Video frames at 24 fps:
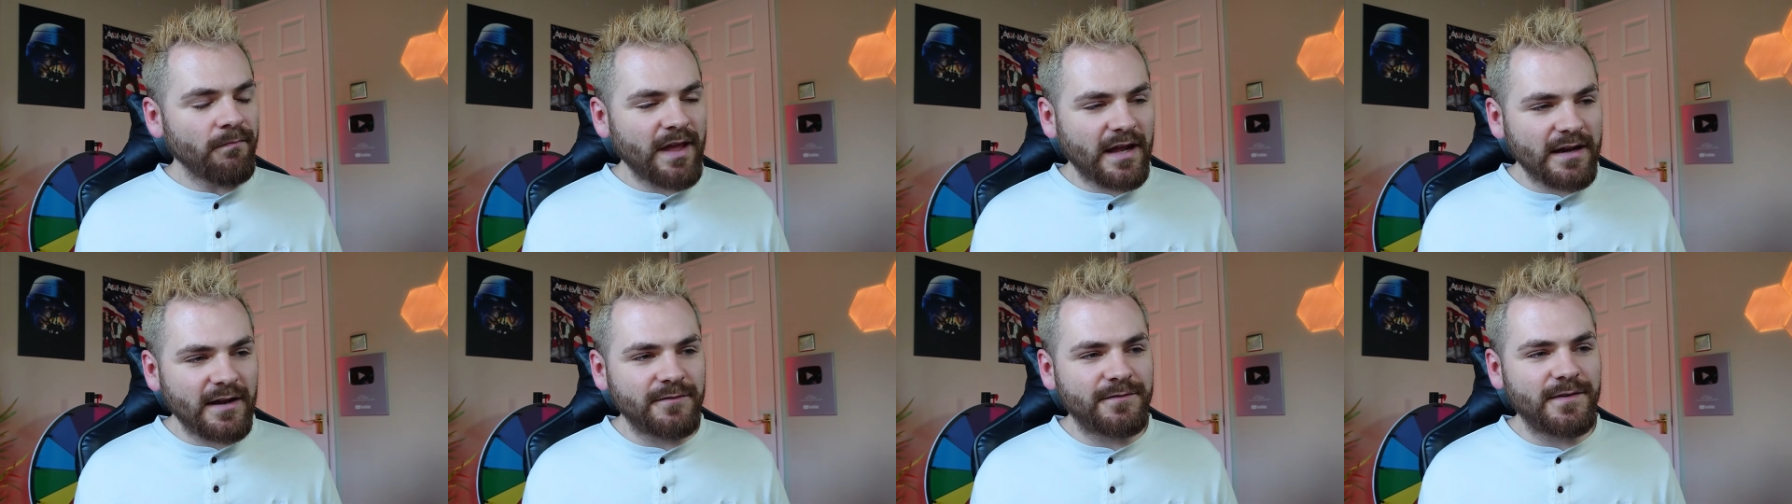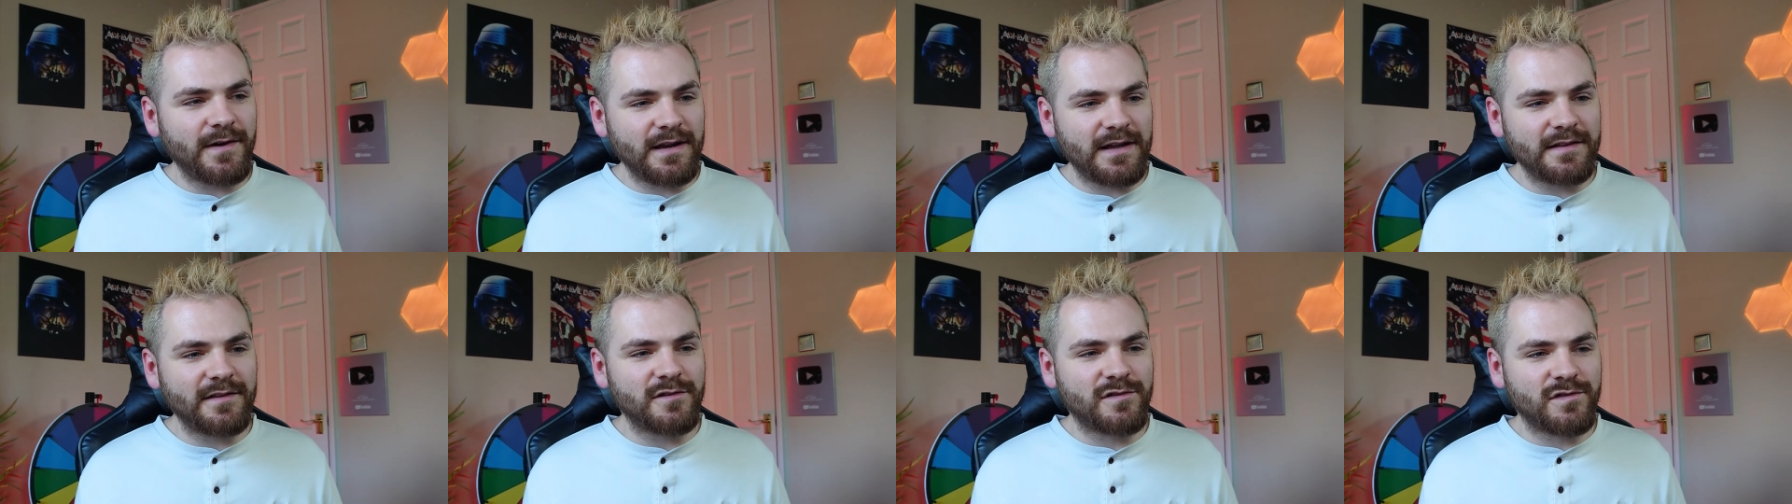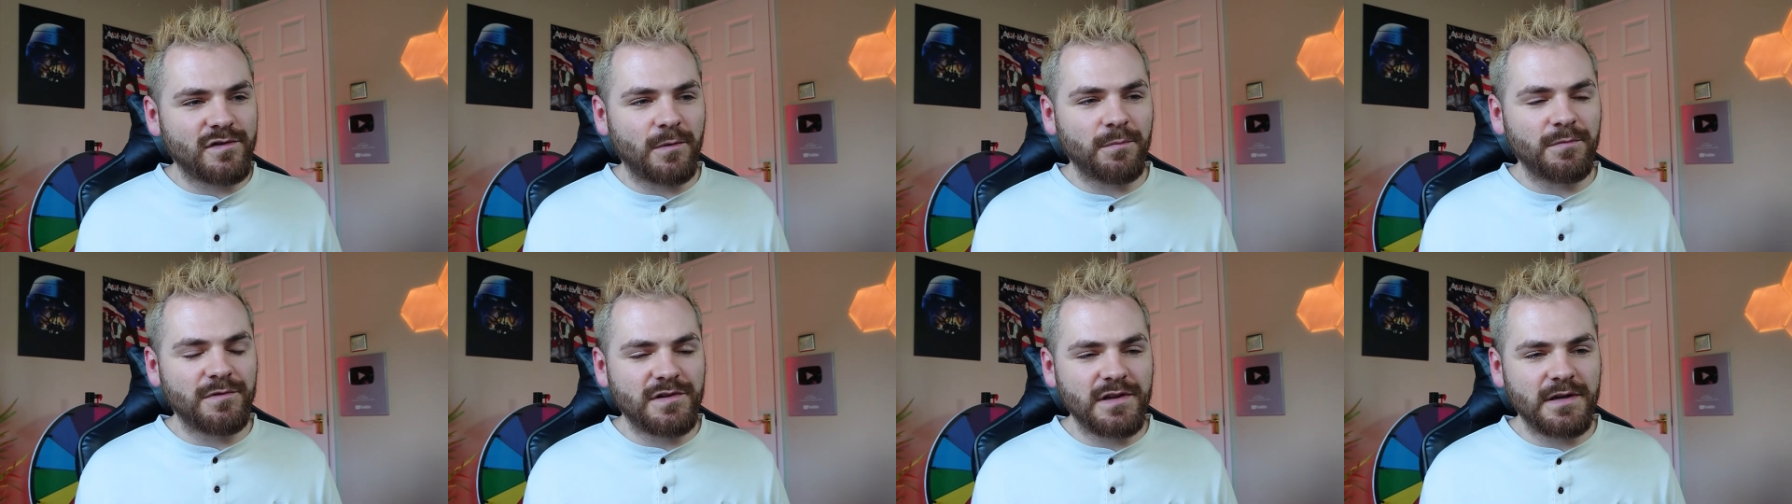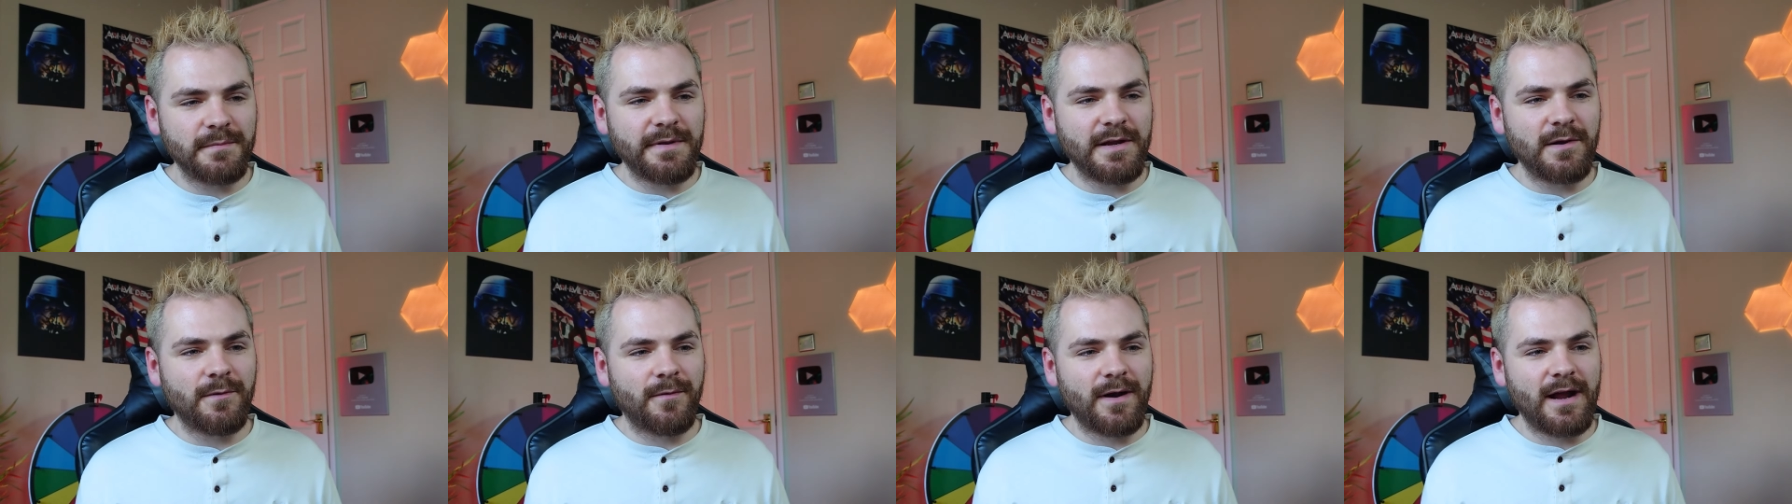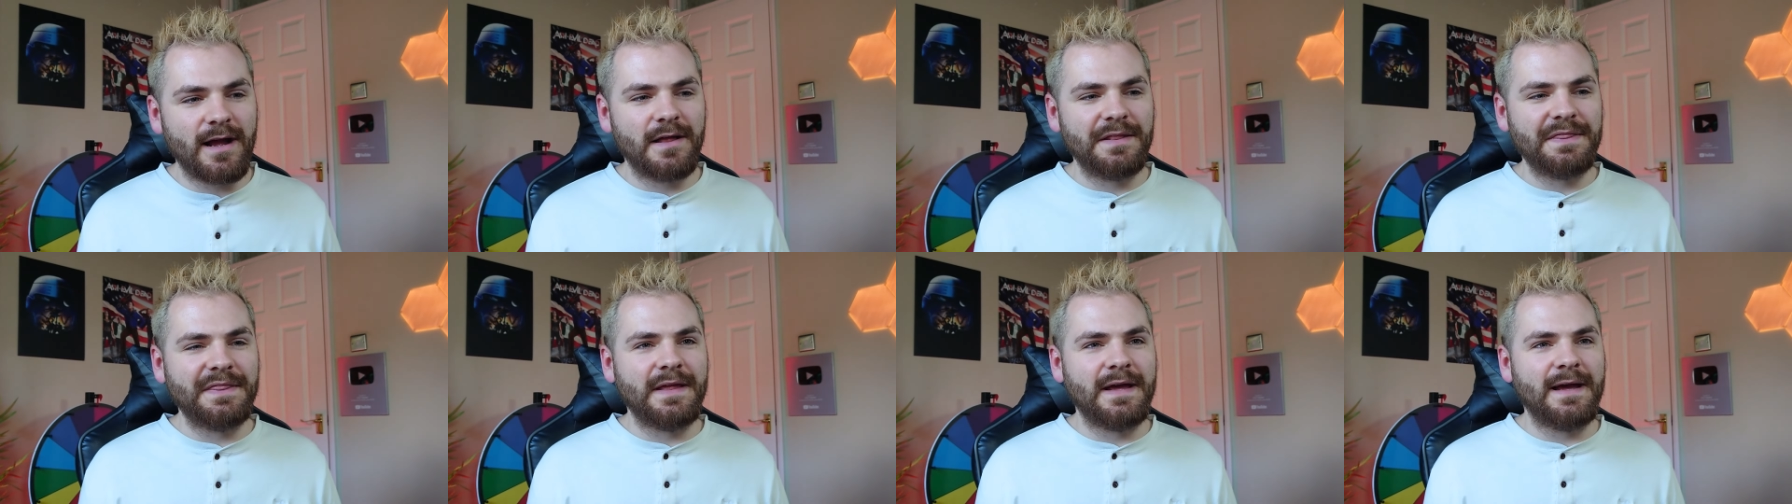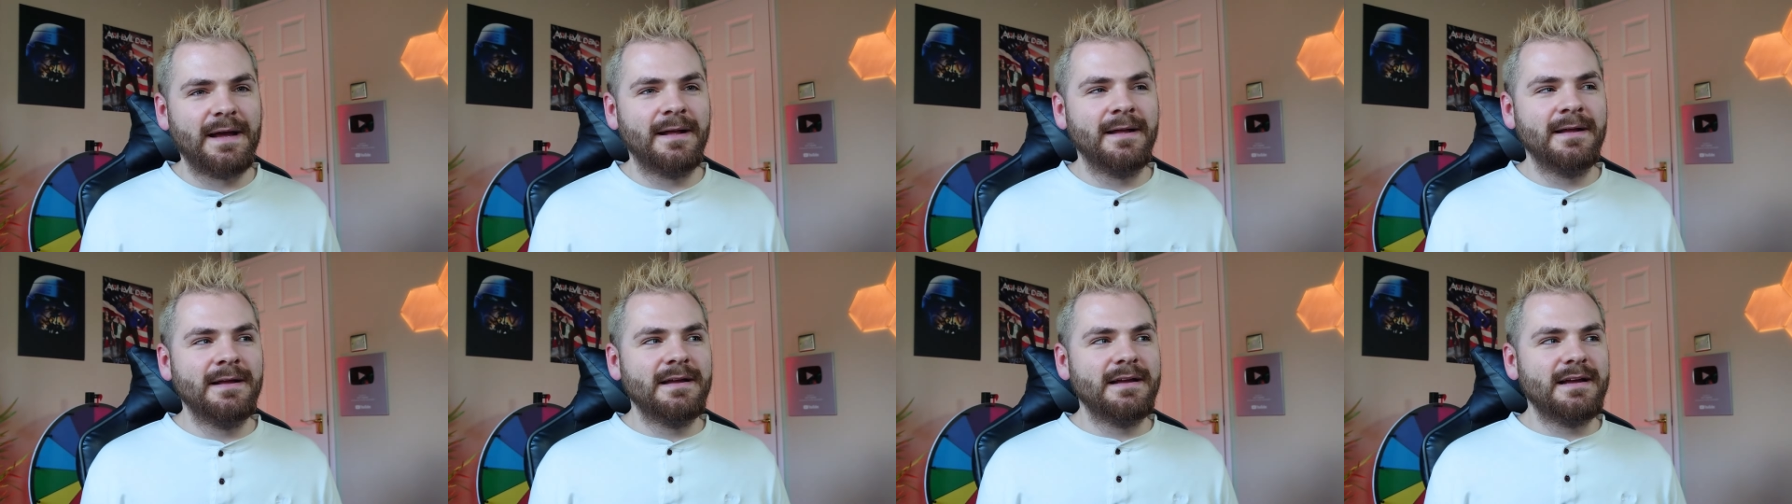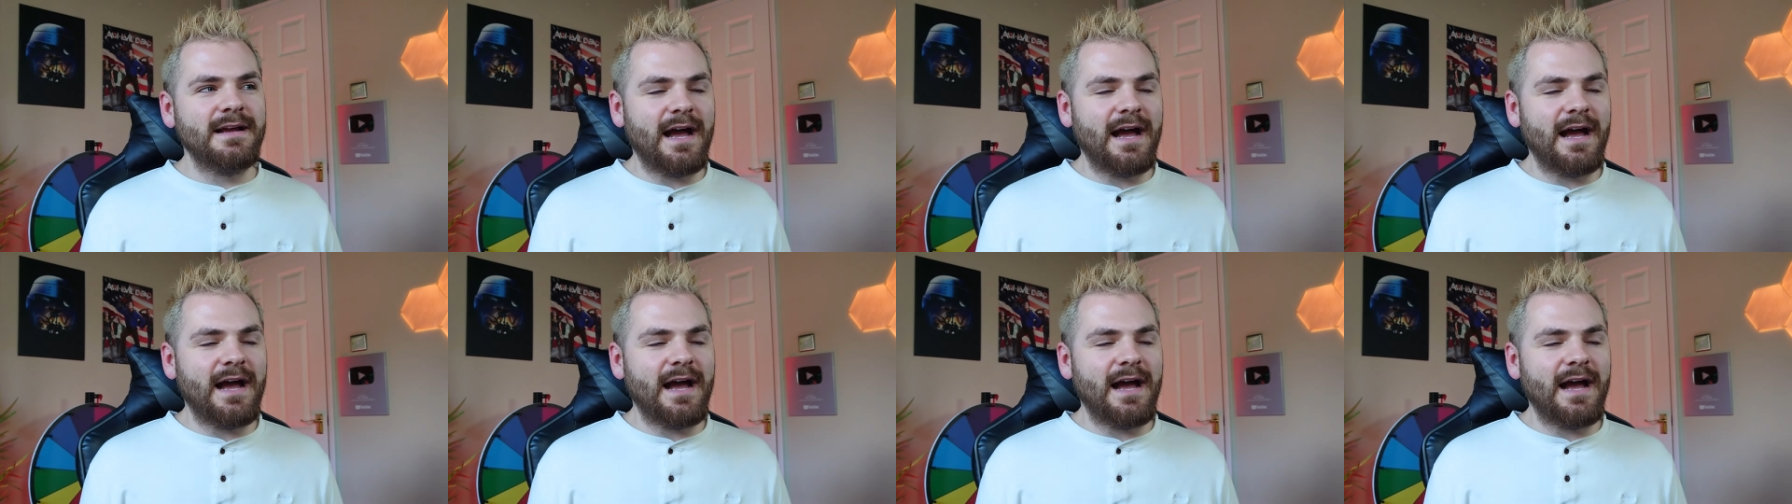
and I felt like the song was going to be around that.